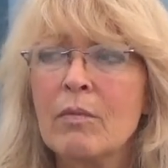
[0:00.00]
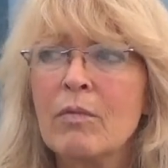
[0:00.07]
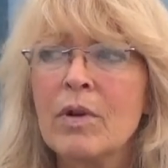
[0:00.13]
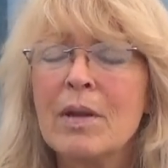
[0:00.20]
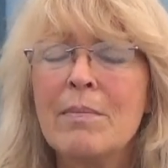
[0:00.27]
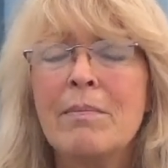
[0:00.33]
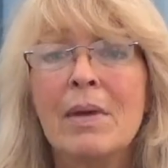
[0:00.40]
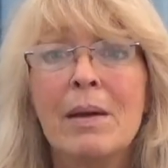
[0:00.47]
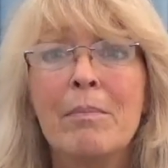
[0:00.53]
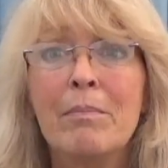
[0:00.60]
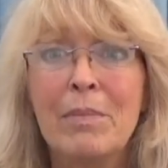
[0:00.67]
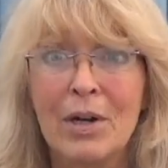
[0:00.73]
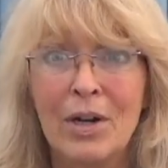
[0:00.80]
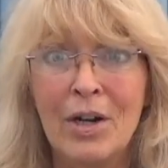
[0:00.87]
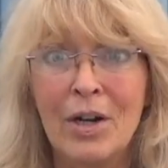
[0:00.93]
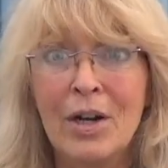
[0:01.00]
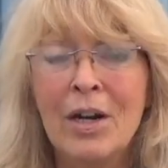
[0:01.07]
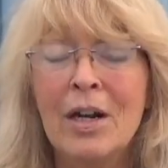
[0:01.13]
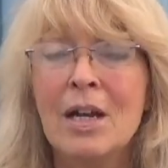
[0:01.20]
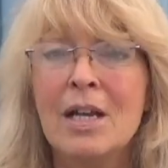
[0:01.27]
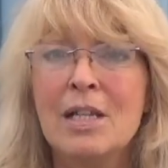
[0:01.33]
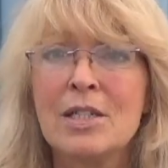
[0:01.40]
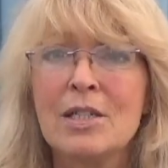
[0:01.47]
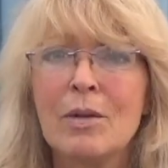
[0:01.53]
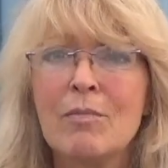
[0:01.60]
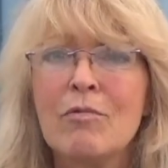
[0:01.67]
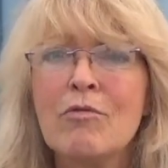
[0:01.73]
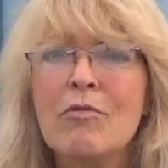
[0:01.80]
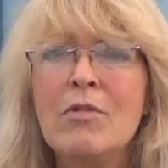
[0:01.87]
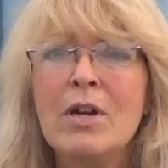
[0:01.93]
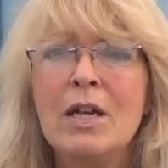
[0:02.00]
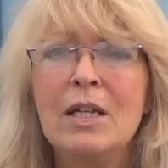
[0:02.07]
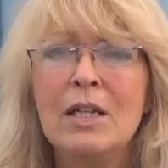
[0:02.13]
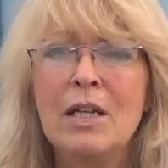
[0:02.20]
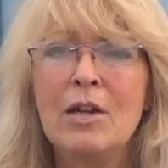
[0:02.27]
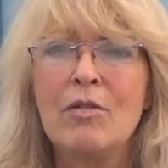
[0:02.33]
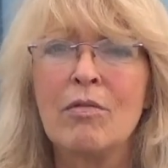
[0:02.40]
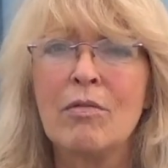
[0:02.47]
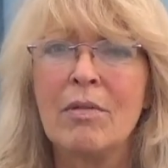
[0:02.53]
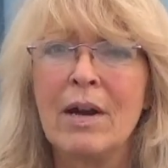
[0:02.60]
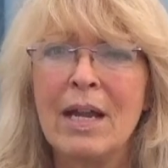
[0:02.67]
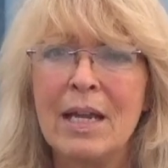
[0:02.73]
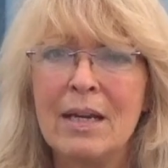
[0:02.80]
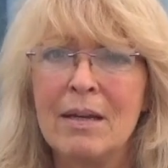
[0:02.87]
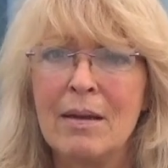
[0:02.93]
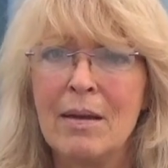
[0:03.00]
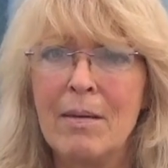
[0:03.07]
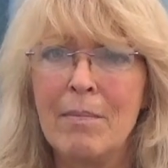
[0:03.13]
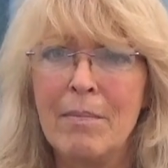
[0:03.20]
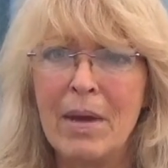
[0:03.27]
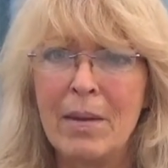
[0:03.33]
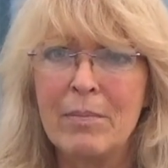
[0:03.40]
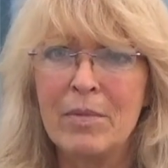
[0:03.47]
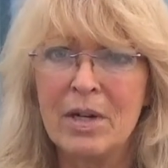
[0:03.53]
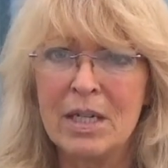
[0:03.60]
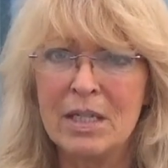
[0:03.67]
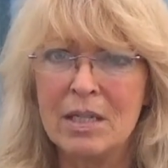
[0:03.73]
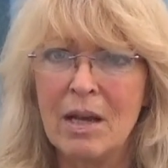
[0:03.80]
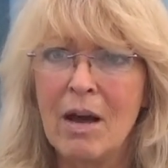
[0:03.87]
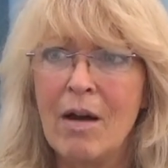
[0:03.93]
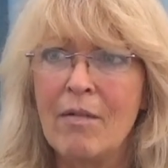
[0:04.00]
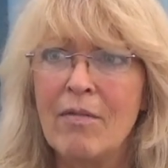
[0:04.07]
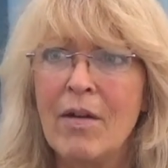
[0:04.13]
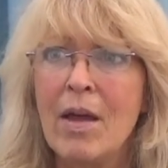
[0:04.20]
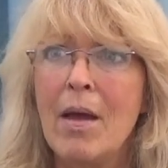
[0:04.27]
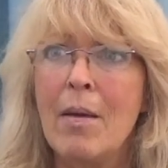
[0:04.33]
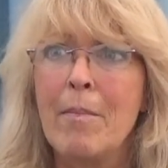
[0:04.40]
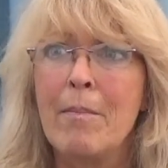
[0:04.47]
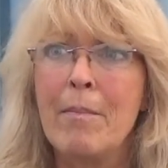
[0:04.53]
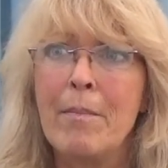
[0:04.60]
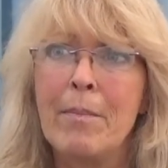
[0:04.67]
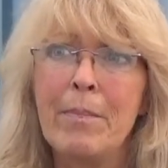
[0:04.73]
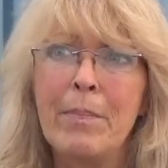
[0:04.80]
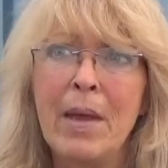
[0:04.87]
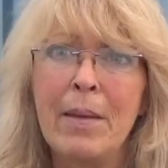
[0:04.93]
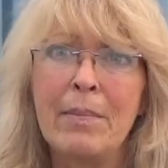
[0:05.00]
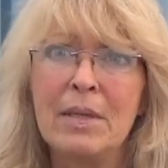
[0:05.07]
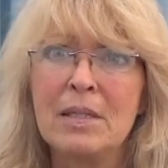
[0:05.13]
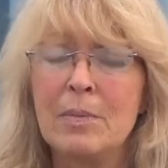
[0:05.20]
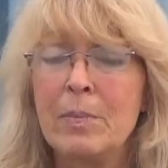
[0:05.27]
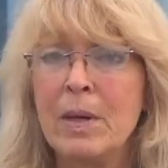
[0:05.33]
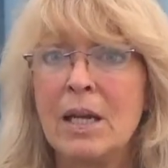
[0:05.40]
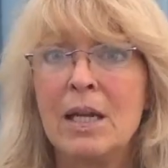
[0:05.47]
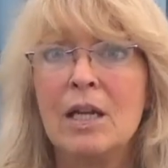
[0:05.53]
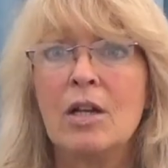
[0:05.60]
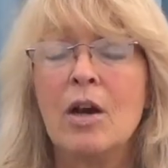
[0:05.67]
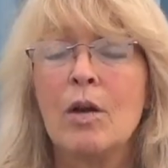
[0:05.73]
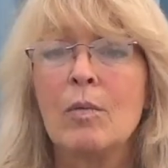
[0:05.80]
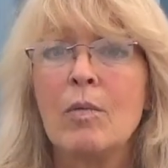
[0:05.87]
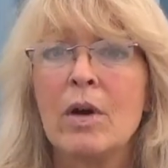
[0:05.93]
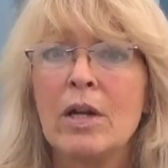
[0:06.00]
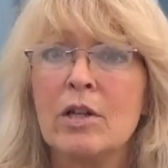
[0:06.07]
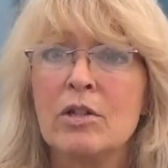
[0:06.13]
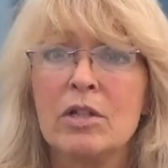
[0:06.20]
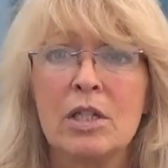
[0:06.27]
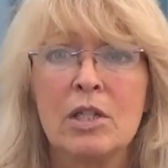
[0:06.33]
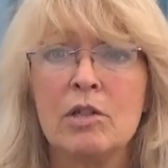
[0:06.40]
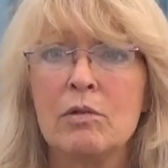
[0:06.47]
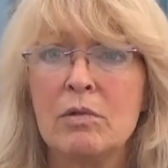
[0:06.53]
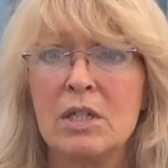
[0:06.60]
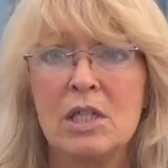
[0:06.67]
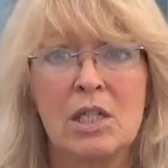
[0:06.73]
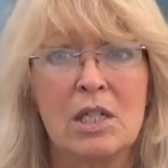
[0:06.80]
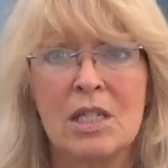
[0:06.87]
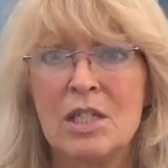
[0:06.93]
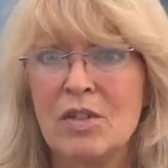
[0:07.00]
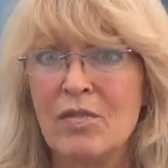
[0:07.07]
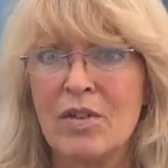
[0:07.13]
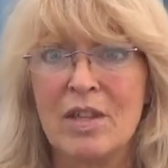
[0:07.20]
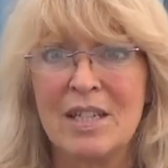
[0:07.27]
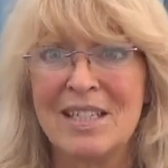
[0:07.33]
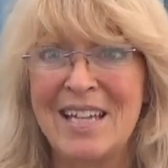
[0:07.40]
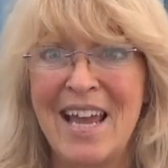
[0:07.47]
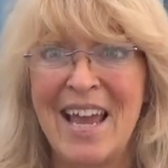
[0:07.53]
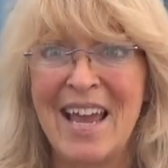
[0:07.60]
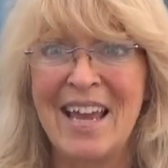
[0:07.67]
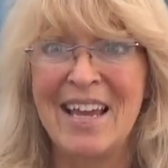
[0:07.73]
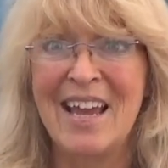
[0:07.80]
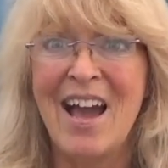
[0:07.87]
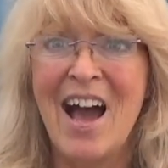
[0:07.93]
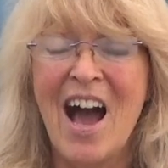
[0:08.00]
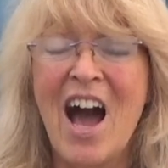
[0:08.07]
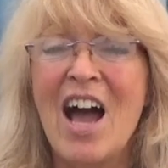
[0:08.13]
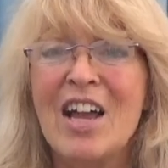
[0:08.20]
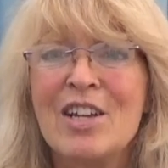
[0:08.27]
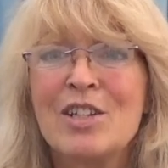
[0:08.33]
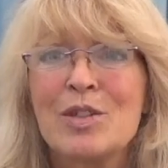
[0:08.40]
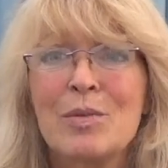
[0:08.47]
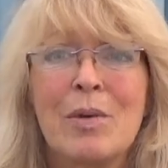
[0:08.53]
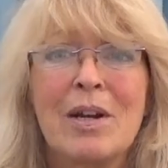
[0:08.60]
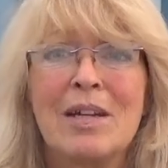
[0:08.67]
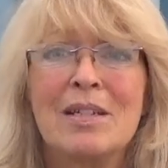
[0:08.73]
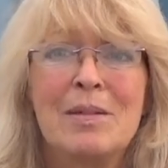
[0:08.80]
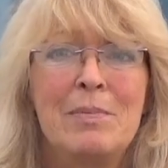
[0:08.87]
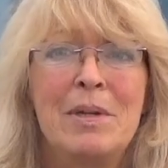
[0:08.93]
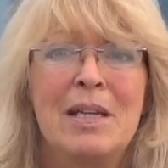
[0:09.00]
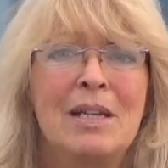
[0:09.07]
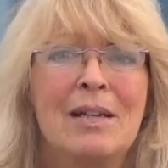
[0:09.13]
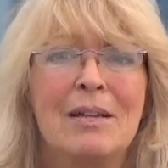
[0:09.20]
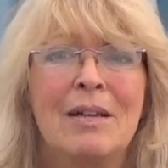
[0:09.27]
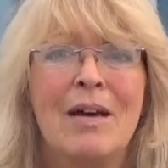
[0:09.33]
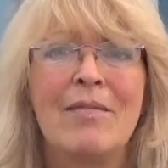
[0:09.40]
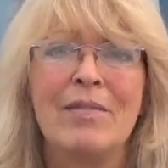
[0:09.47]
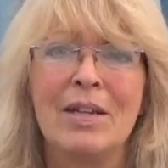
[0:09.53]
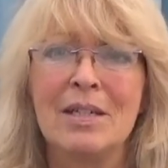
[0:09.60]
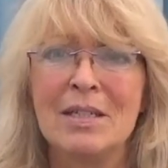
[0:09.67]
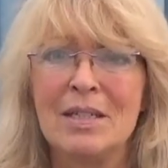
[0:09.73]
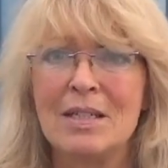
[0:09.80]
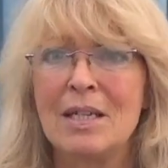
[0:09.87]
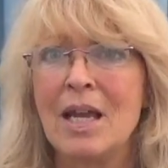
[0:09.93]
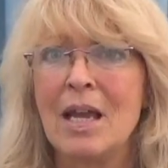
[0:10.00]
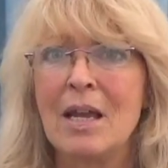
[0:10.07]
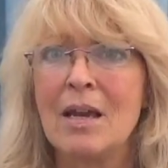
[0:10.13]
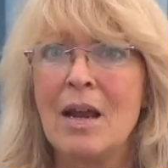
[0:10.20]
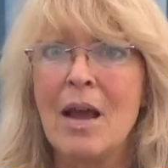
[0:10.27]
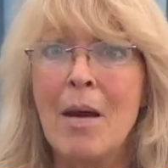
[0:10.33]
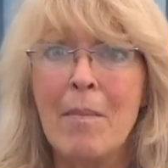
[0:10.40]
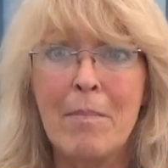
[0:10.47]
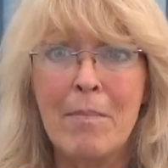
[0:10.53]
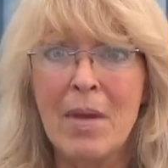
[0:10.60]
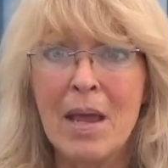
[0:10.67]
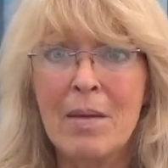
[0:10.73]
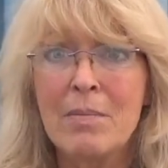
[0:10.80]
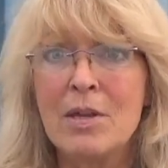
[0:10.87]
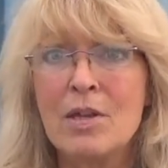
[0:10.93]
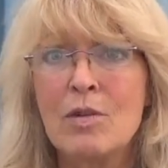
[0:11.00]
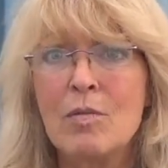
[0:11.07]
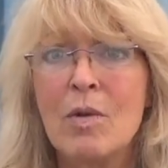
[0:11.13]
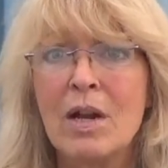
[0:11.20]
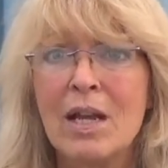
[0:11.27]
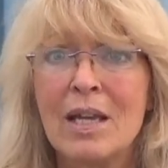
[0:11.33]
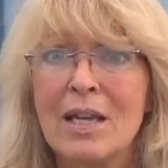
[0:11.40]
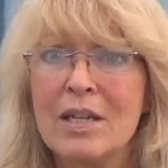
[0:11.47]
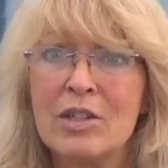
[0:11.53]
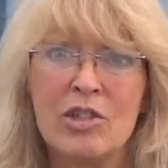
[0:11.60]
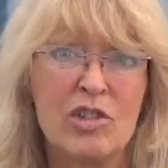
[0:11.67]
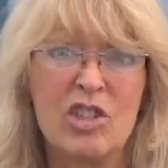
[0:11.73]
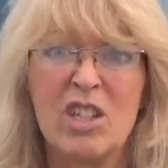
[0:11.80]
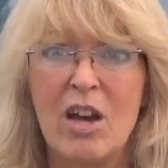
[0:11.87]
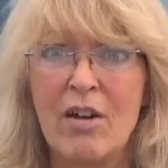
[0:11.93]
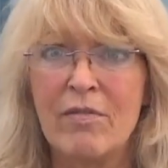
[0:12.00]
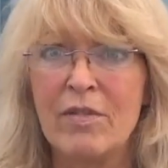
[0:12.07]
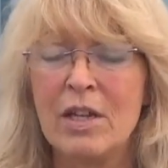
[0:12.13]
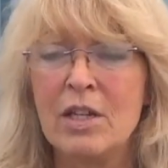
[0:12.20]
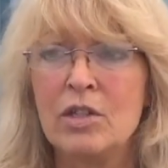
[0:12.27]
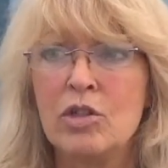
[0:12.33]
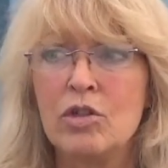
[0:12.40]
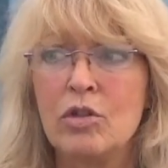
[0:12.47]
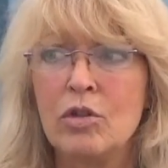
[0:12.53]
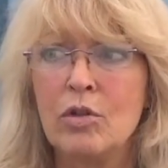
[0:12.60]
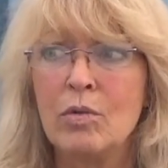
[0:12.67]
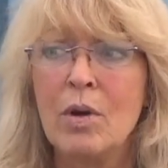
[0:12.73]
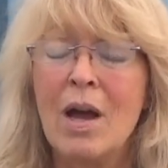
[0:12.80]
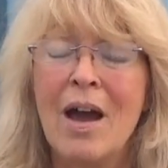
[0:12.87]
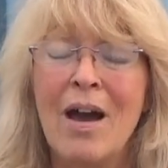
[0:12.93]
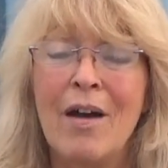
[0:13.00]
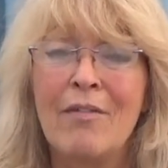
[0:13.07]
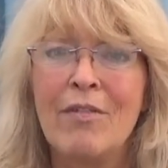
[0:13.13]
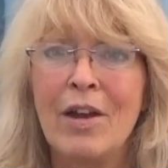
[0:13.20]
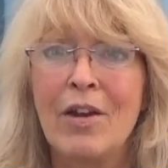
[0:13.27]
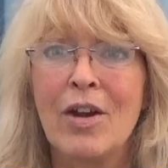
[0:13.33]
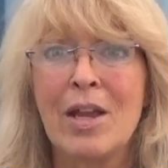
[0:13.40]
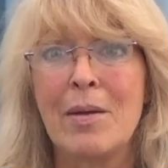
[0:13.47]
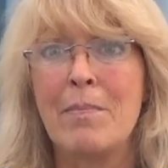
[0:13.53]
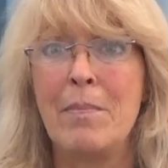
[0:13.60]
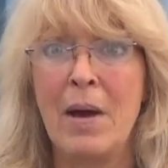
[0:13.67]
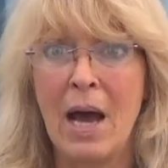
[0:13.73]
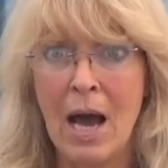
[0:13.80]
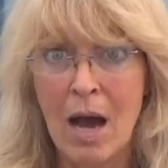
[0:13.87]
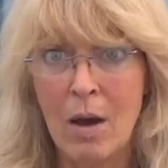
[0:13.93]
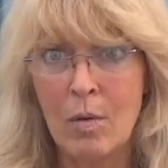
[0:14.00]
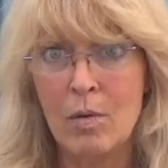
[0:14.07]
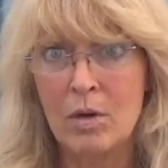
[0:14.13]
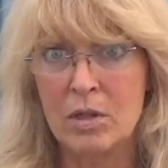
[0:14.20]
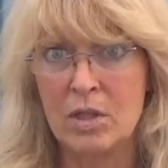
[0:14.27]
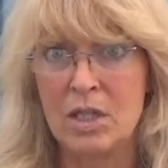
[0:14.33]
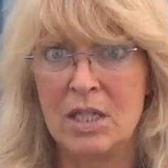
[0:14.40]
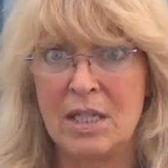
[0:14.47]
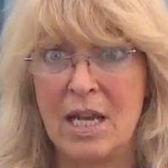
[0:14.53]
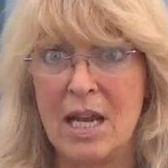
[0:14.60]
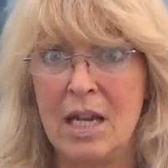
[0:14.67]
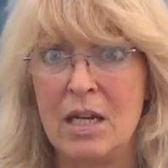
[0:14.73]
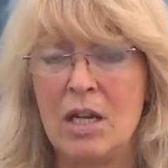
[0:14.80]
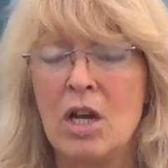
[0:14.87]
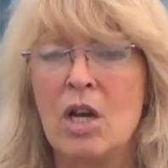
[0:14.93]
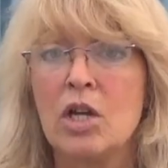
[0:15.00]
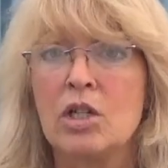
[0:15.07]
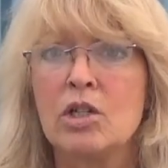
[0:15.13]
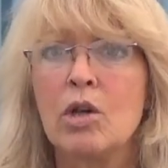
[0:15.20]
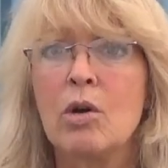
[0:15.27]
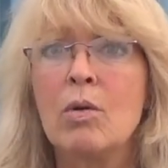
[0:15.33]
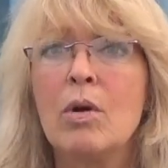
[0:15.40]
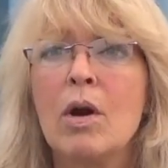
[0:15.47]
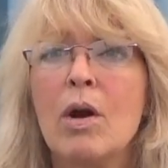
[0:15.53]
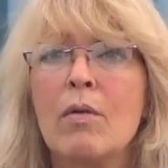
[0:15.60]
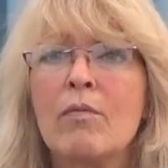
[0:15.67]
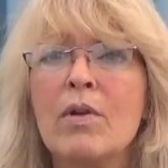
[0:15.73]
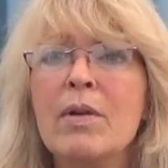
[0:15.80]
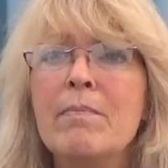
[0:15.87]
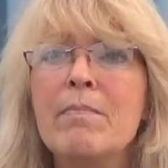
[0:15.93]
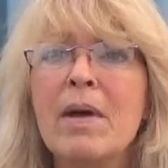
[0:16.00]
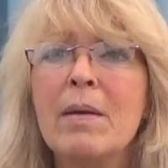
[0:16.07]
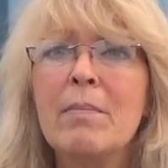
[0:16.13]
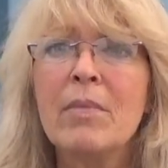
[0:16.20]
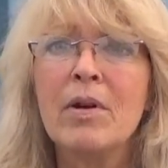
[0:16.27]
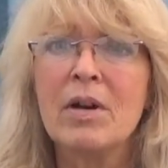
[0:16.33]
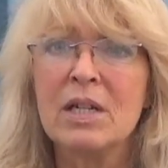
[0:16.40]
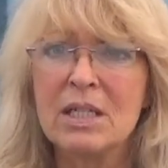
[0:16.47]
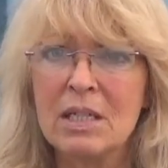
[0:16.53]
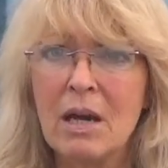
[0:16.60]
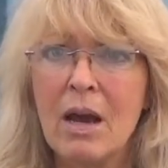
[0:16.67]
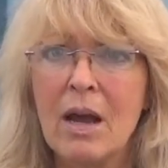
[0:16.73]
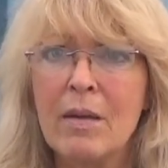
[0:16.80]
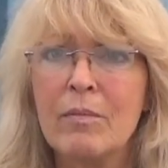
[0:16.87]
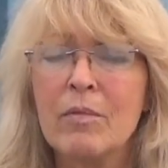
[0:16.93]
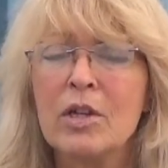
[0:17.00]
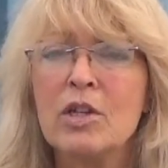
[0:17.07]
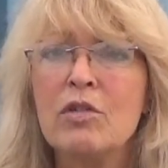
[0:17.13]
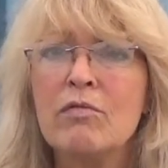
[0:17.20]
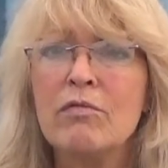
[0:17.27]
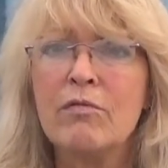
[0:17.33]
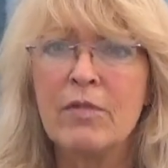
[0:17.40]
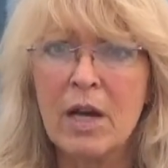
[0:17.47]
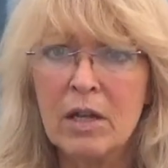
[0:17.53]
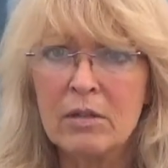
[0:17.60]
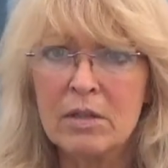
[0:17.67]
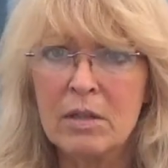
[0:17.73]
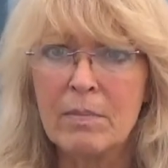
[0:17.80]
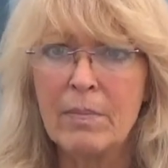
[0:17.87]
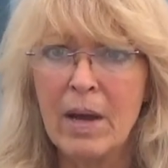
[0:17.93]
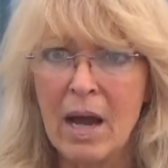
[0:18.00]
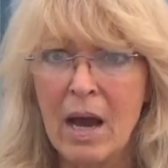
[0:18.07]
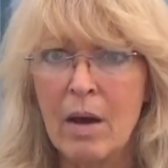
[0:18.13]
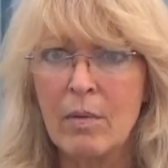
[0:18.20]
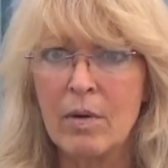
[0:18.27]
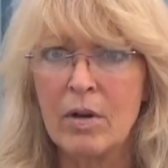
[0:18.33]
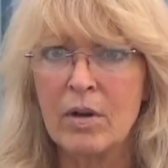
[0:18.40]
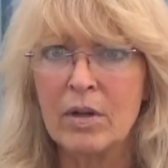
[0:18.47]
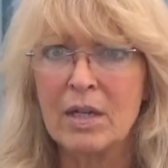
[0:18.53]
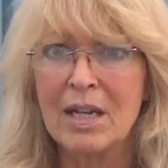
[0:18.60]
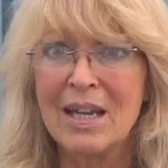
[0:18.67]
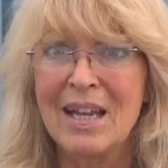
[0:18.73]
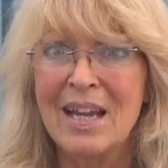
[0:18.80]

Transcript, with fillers: remember some really great memories of, maybe depending on what your situation is for the day. I just wanted to be in a loving state. Maybe you want to get yourself into a very empowered state. So remember a time when you felt empowered